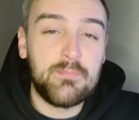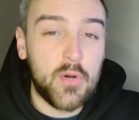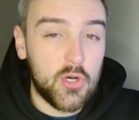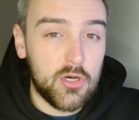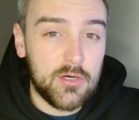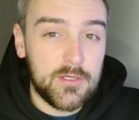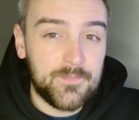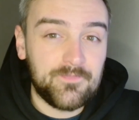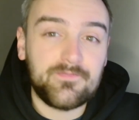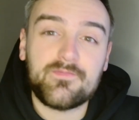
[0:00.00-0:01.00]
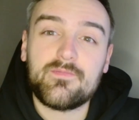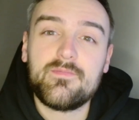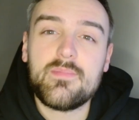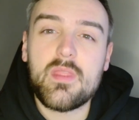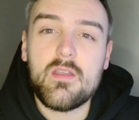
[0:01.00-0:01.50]
but
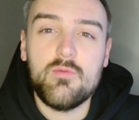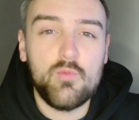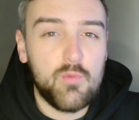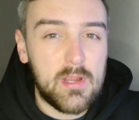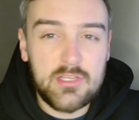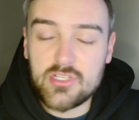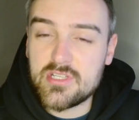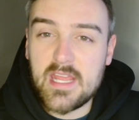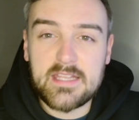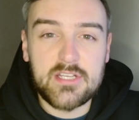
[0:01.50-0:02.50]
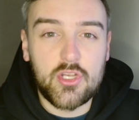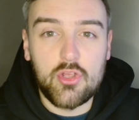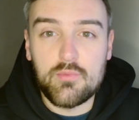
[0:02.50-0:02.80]
we just need to do